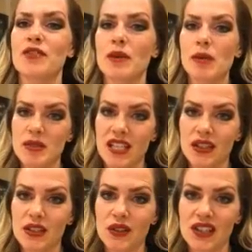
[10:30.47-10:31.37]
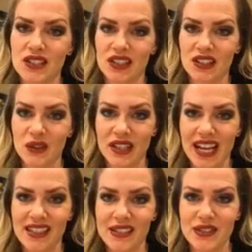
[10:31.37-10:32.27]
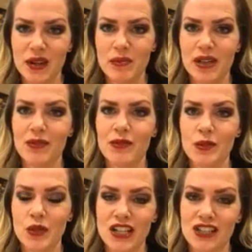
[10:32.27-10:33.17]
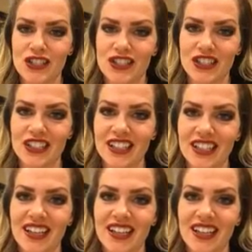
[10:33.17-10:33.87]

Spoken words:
from upstate New York, so I don't know where Katie's from, but I'm from Rochester.